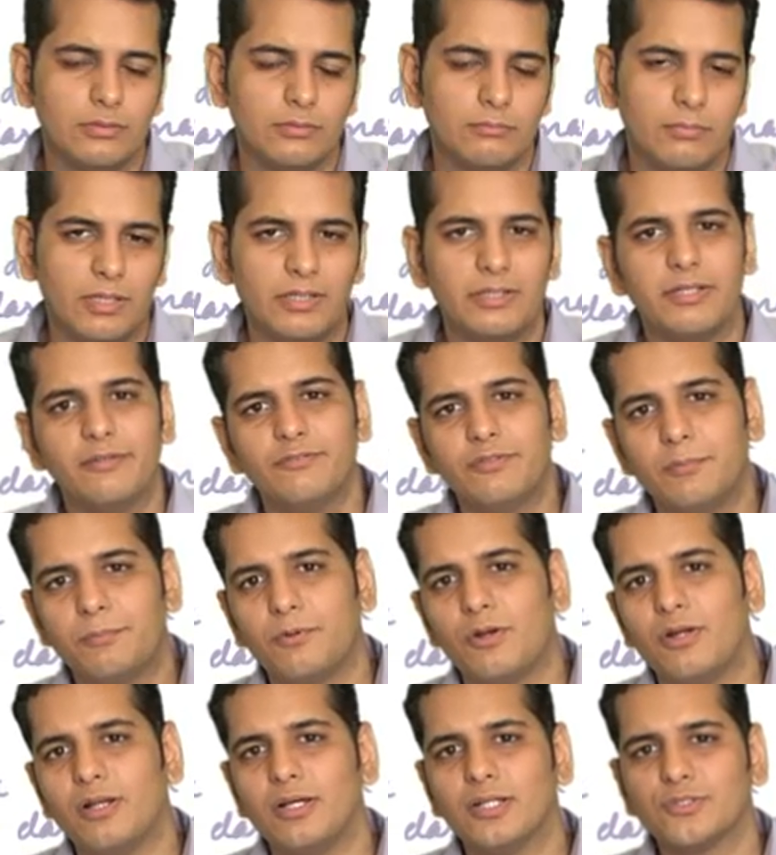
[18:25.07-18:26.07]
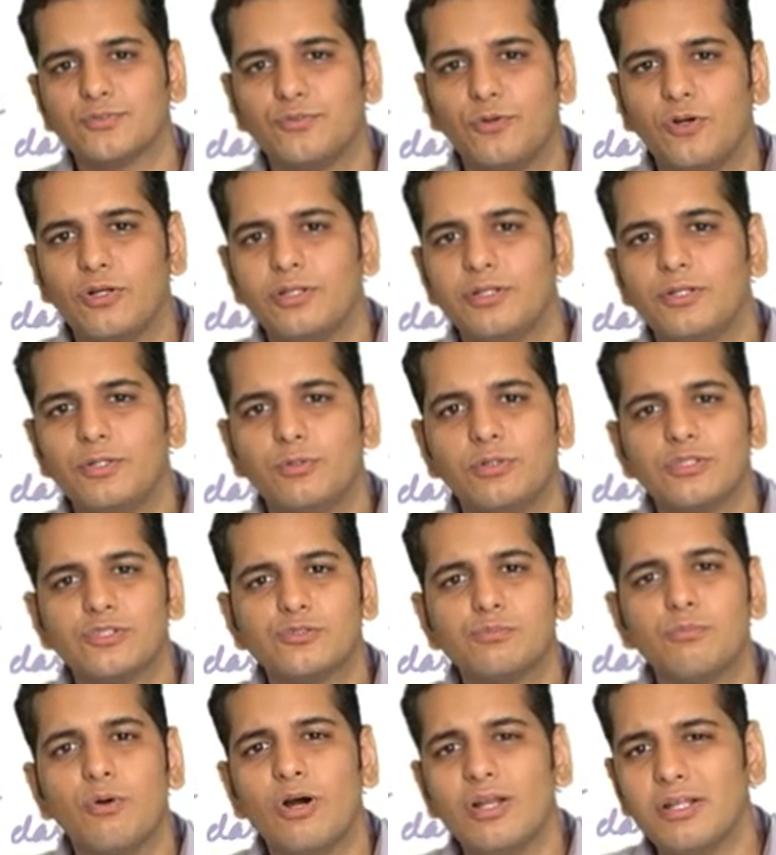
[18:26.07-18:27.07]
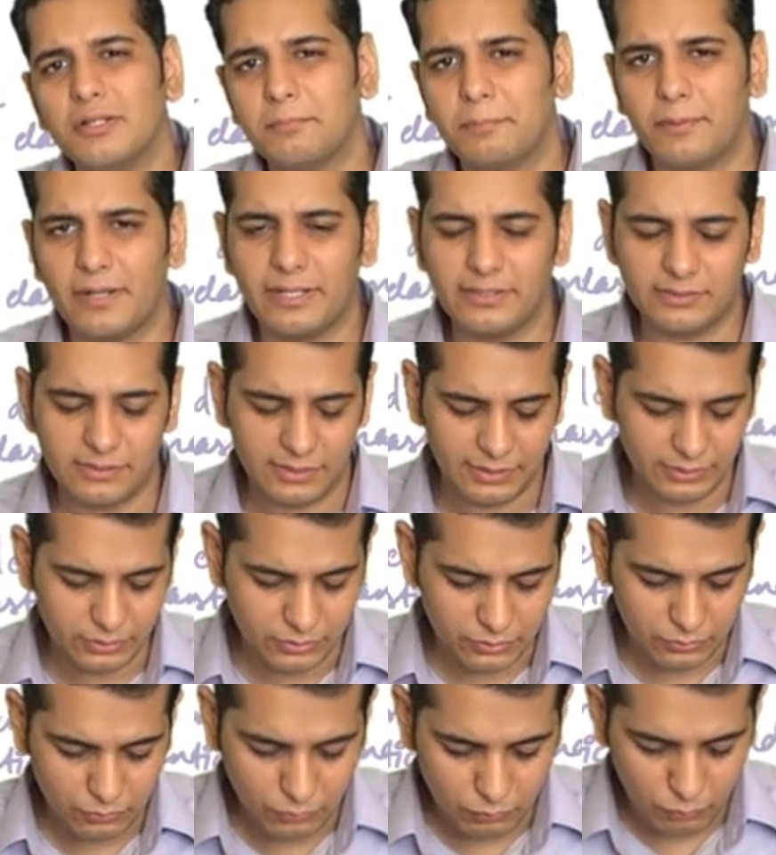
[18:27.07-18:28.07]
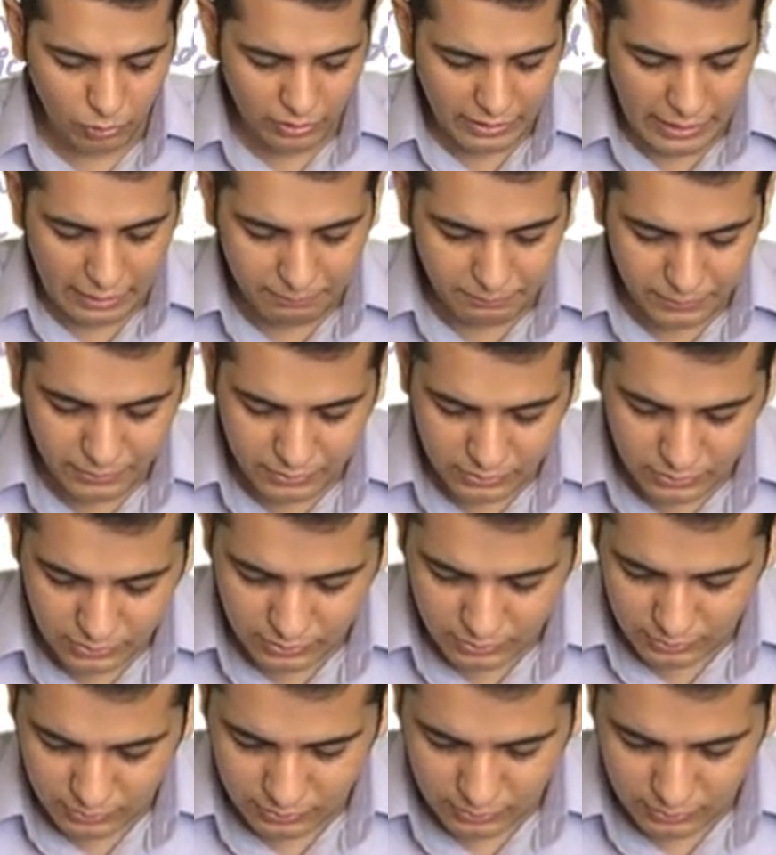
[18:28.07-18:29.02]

But if the products fall into a smaller price range, what happens?